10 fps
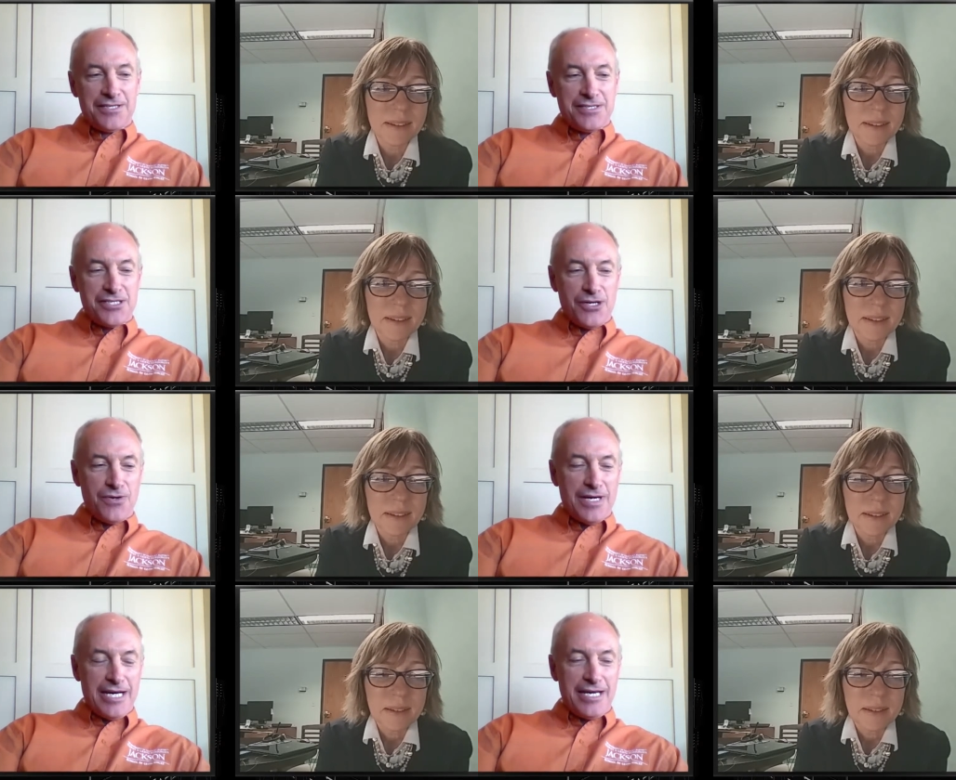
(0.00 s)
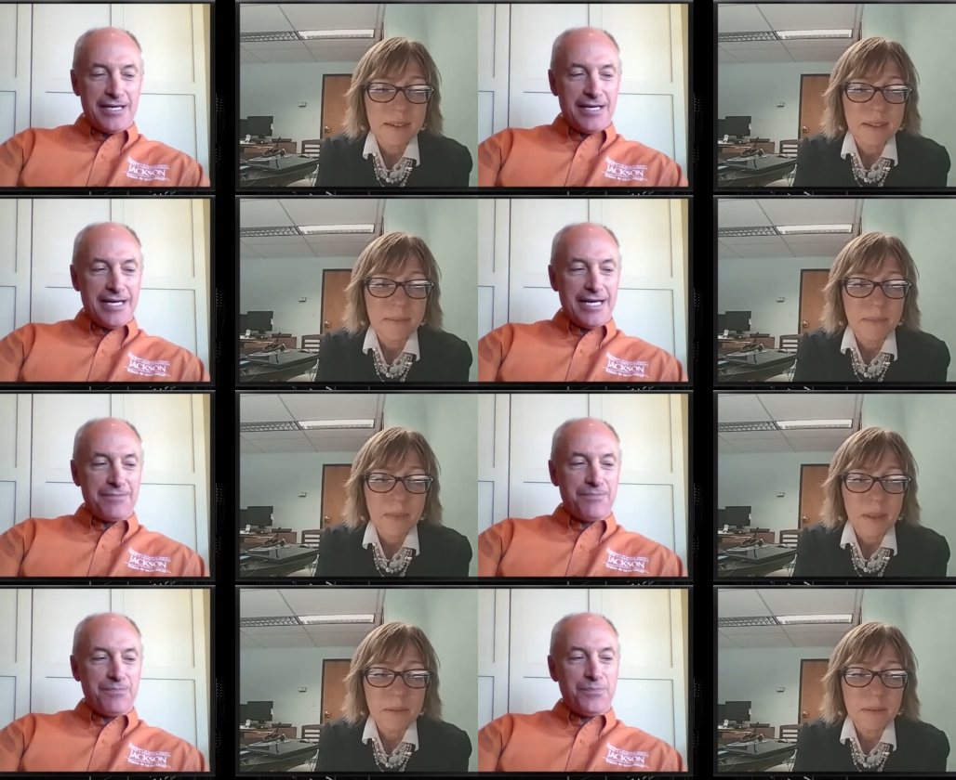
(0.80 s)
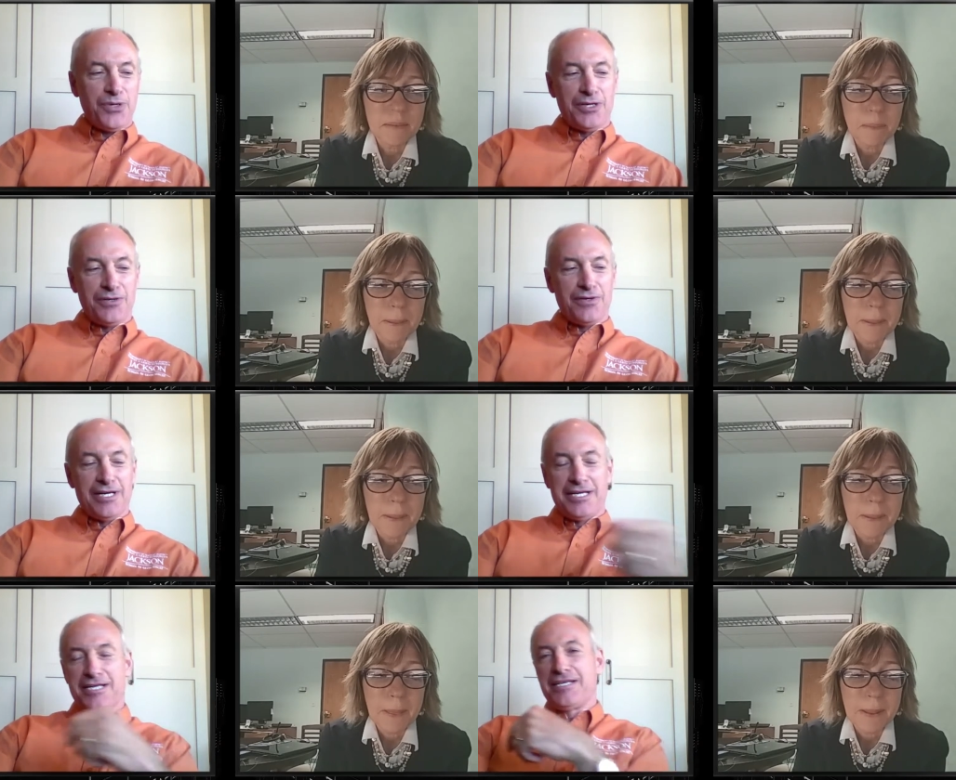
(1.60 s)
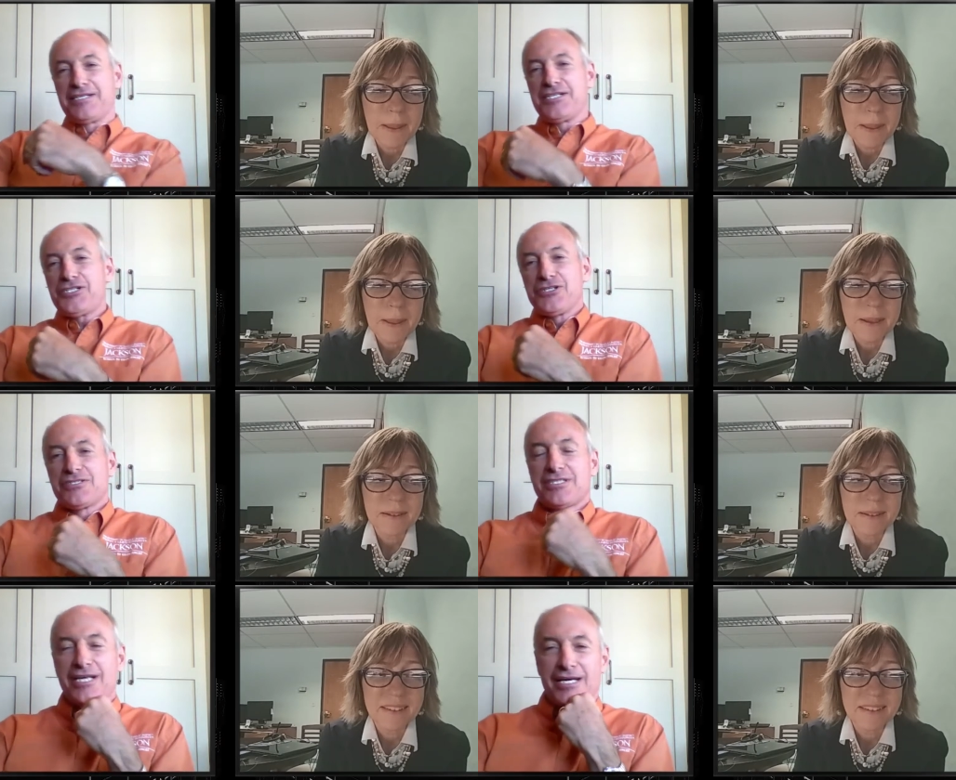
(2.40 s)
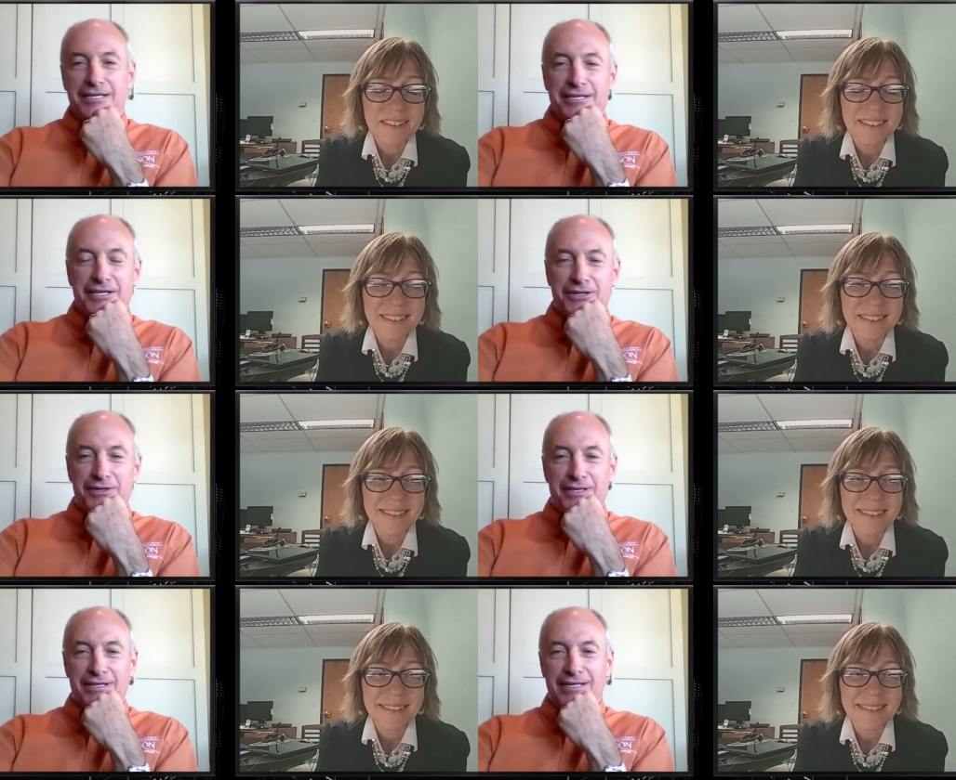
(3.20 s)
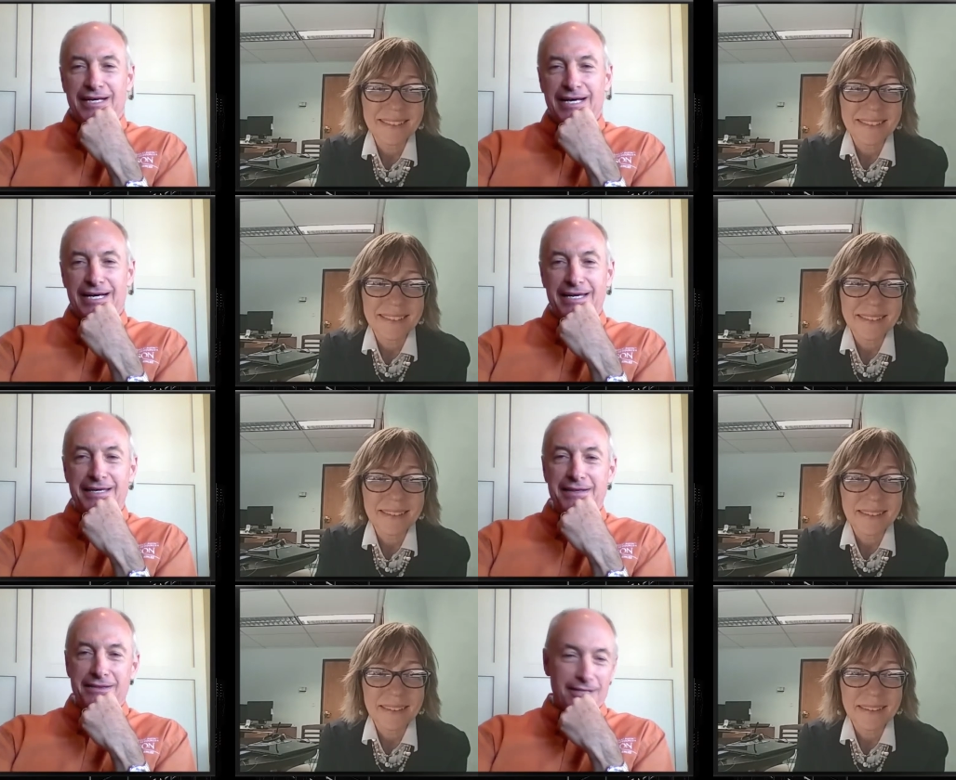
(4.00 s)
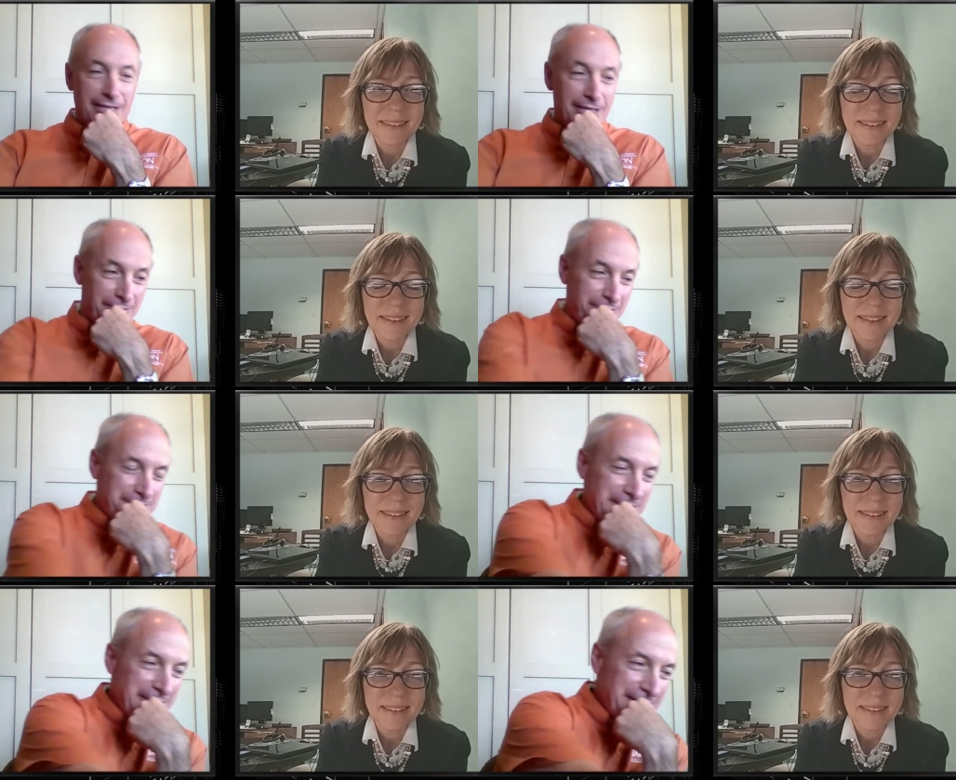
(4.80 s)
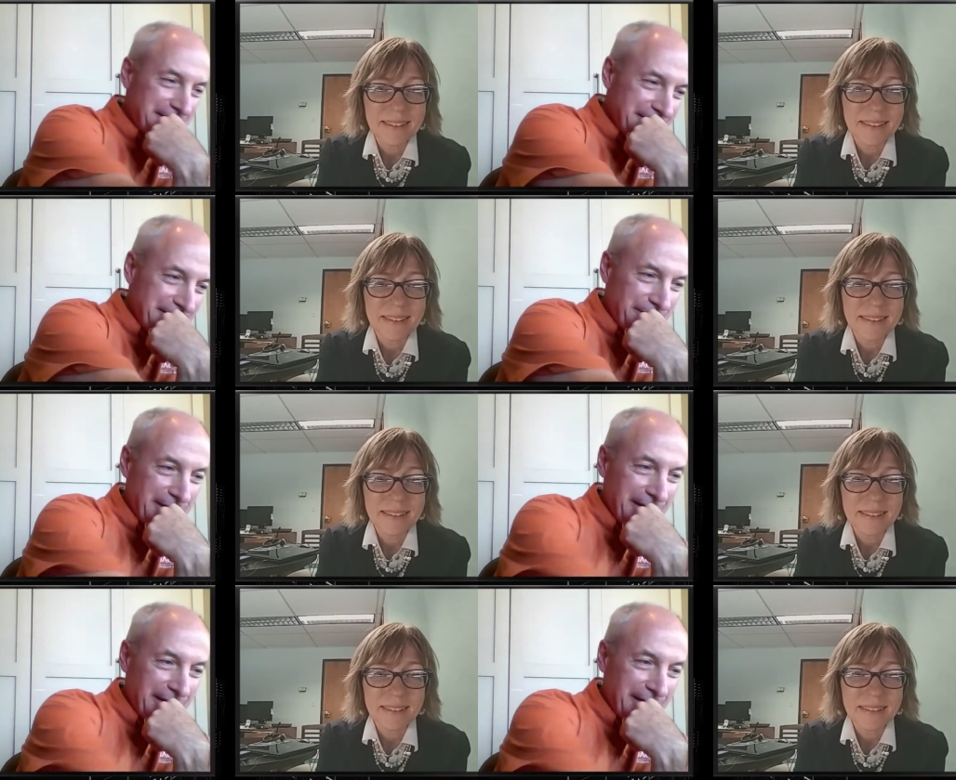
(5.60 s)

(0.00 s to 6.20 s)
Speaker 1: So I, I put an additional slide in here that I love, and you know